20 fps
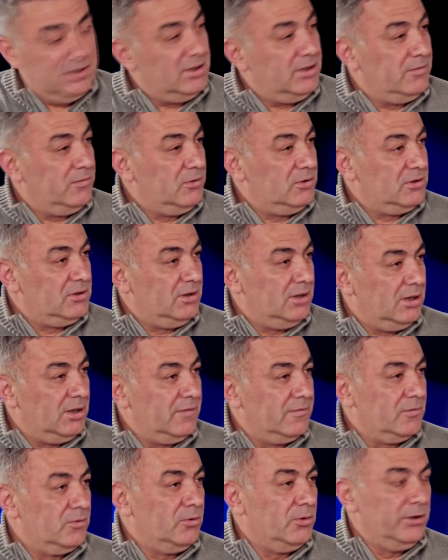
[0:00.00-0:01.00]
There was a lot
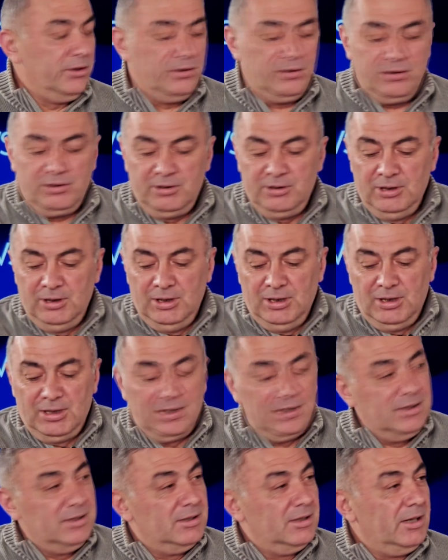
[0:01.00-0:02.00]
of going on,
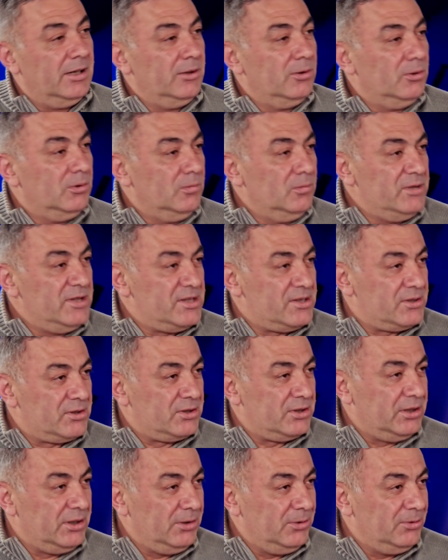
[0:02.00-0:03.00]
and I always
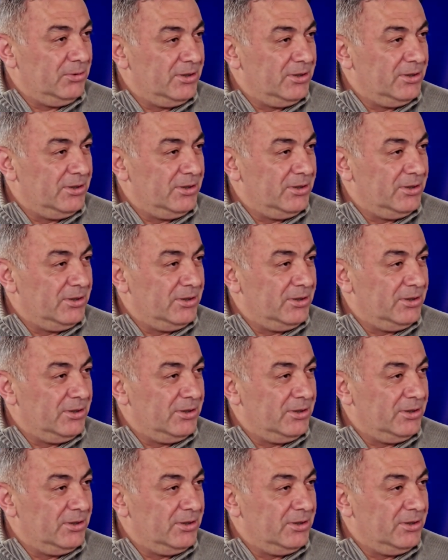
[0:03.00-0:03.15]
see you